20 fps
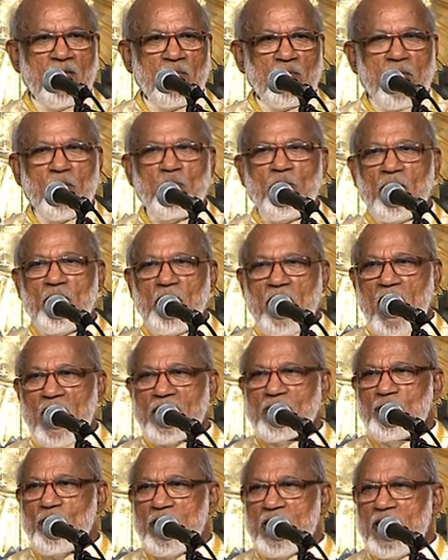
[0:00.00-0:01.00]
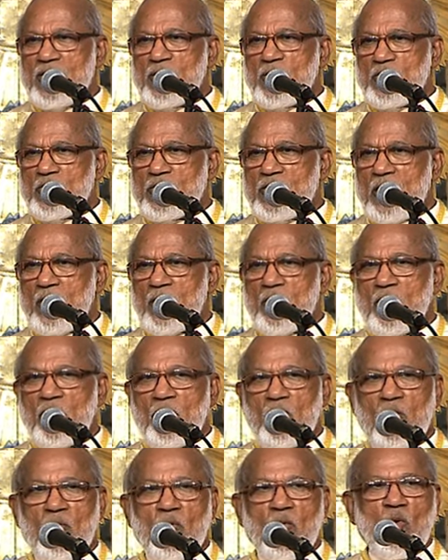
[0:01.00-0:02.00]
People has begun to say,
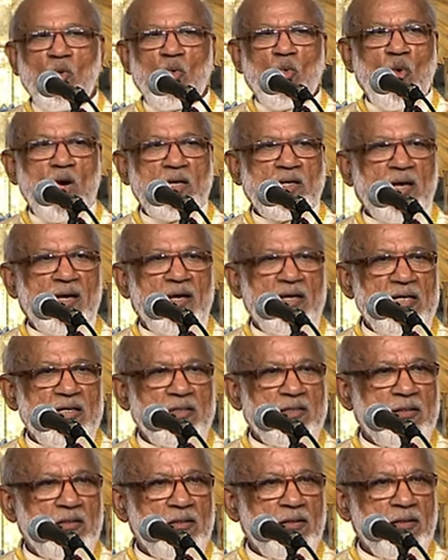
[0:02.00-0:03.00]
oh, what a heat.